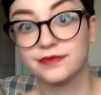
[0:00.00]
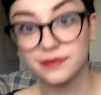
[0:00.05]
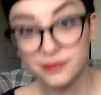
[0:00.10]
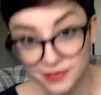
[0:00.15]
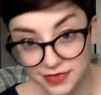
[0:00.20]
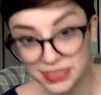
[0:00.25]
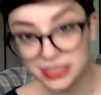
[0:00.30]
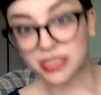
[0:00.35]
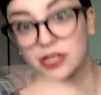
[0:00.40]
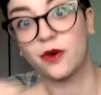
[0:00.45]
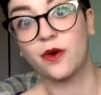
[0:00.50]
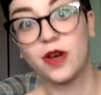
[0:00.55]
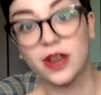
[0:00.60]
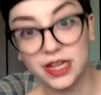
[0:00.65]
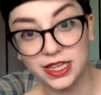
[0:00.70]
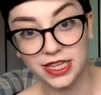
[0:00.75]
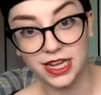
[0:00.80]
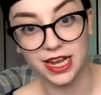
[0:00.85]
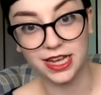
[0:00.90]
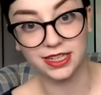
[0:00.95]
Let's go on to
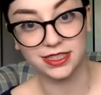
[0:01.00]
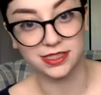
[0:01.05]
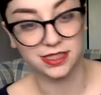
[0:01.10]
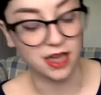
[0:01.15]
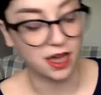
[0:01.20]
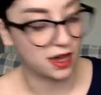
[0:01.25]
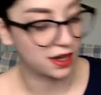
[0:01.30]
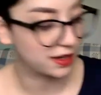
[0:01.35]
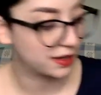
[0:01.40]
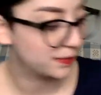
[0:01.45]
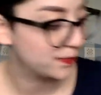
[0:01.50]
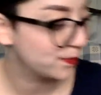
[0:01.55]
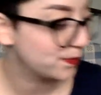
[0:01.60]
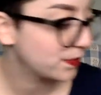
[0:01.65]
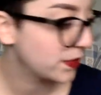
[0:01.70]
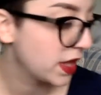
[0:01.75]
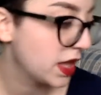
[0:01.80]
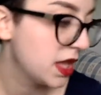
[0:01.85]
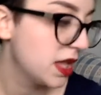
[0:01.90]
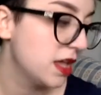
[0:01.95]
the next sock.
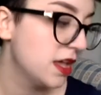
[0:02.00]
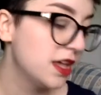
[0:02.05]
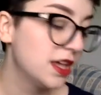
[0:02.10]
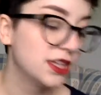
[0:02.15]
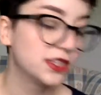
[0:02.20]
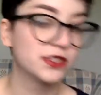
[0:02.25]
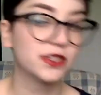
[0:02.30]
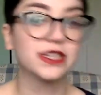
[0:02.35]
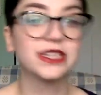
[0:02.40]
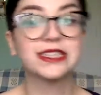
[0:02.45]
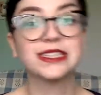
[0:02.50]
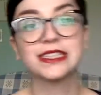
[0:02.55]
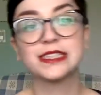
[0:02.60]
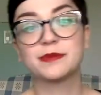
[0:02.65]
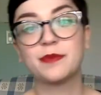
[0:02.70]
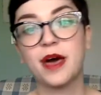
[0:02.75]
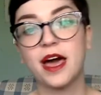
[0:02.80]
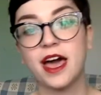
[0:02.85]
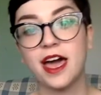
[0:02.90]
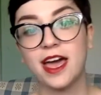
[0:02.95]
So this is
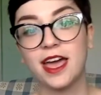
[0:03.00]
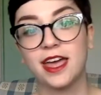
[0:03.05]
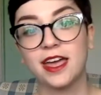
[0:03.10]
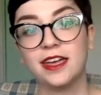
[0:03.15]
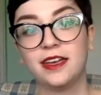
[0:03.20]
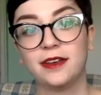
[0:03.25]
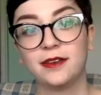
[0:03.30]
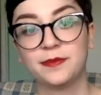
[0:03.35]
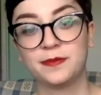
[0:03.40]
my